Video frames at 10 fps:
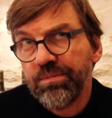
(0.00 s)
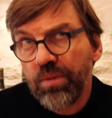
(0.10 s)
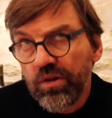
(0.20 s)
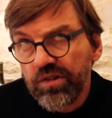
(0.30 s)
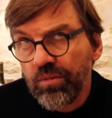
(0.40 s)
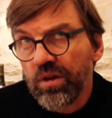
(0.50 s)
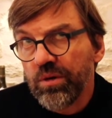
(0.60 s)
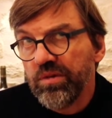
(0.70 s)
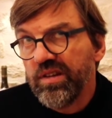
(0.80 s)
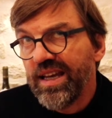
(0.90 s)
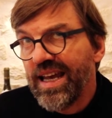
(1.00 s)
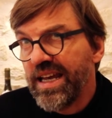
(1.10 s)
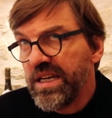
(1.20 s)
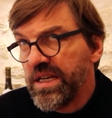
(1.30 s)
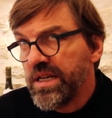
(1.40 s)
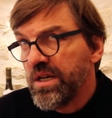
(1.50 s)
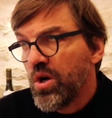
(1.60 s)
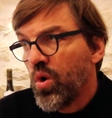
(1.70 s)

possible, I would say, any